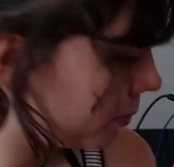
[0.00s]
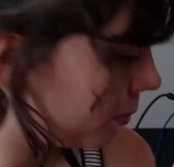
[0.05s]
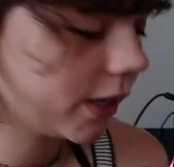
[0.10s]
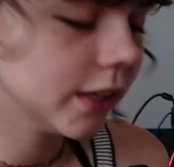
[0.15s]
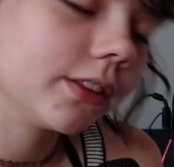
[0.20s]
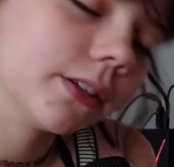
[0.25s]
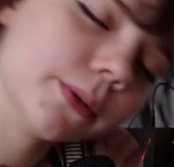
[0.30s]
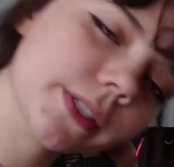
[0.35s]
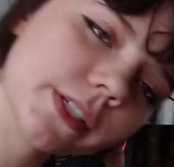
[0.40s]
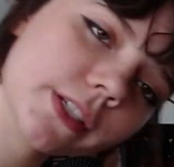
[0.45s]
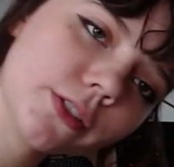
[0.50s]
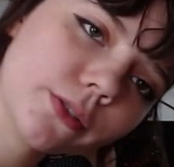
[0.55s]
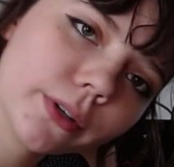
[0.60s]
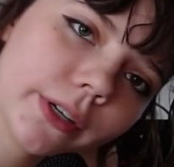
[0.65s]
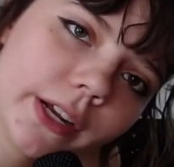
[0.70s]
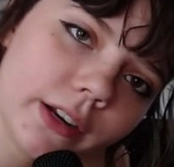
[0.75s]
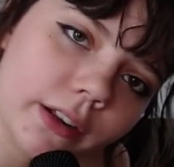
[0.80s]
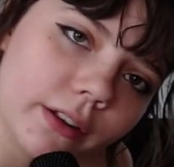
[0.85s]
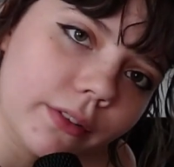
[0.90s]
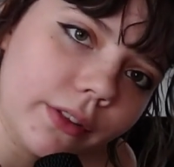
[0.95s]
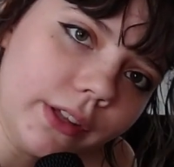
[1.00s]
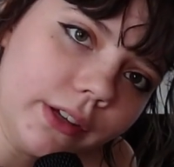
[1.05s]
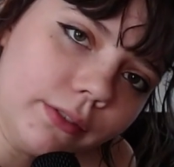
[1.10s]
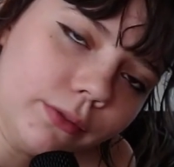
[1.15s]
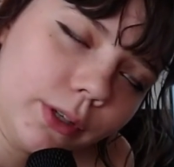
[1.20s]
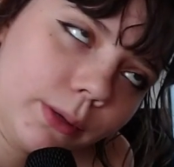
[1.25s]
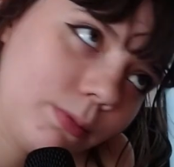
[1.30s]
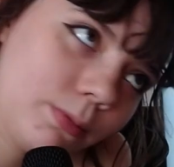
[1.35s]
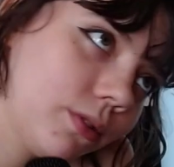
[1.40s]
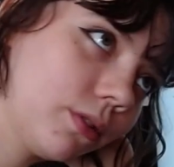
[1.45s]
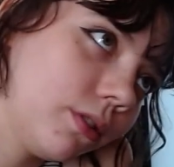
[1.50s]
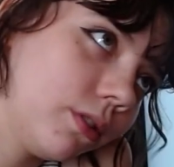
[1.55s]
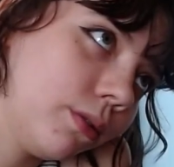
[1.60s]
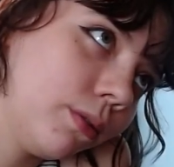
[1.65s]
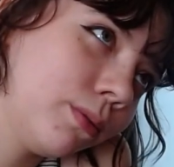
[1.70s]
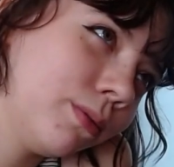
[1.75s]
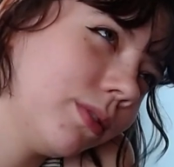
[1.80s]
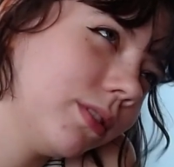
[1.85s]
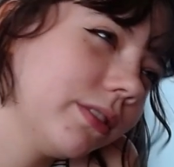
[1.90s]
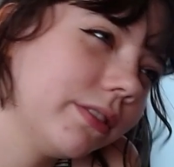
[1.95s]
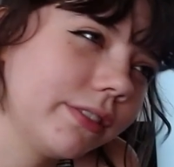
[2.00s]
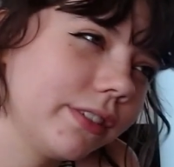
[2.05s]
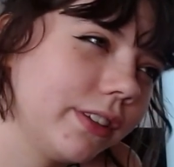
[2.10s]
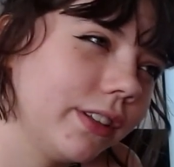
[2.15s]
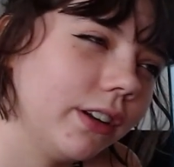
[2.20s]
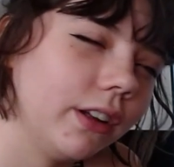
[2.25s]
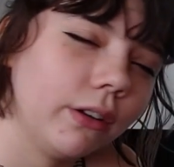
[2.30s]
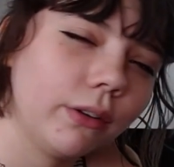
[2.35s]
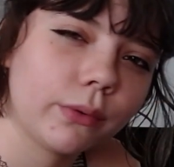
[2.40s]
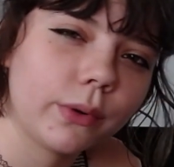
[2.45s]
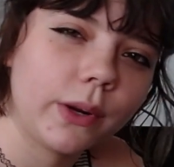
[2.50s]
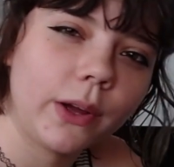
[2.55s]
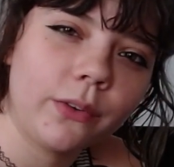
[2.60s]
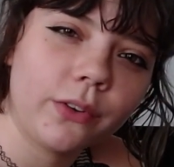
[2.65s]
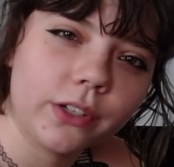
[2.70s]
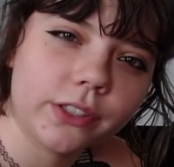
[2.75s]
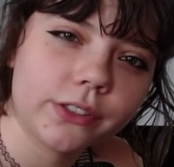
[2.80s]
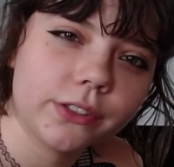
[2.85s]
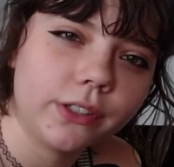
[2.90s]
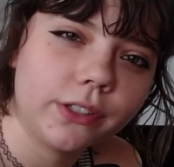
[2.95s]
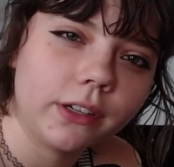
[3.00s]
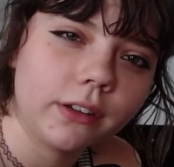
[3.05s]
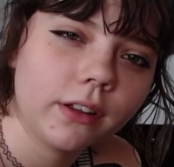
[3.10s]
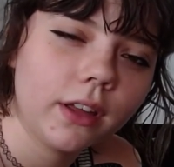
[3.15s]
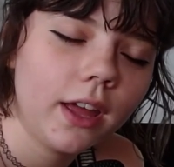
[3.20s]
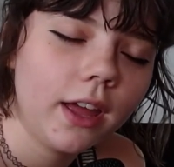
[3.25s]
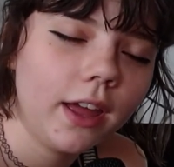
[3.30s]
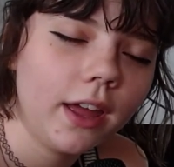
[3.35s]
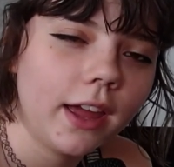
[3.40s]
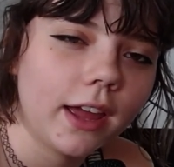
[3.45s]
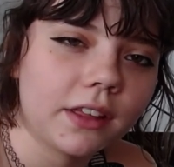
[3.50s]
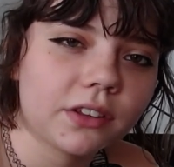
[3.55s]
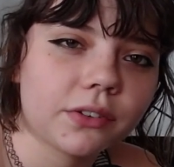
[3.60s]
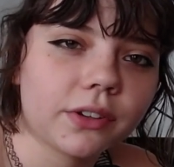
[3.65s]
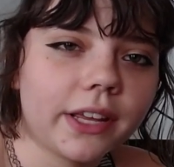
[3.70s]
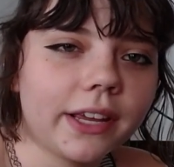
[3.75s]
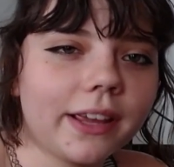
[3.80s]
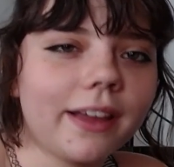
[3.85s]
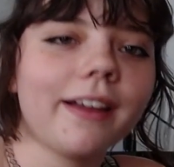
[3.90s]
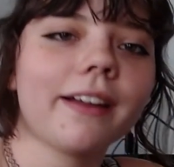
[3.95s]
But there was a tornado that ripped through, around Altoona, and they were like,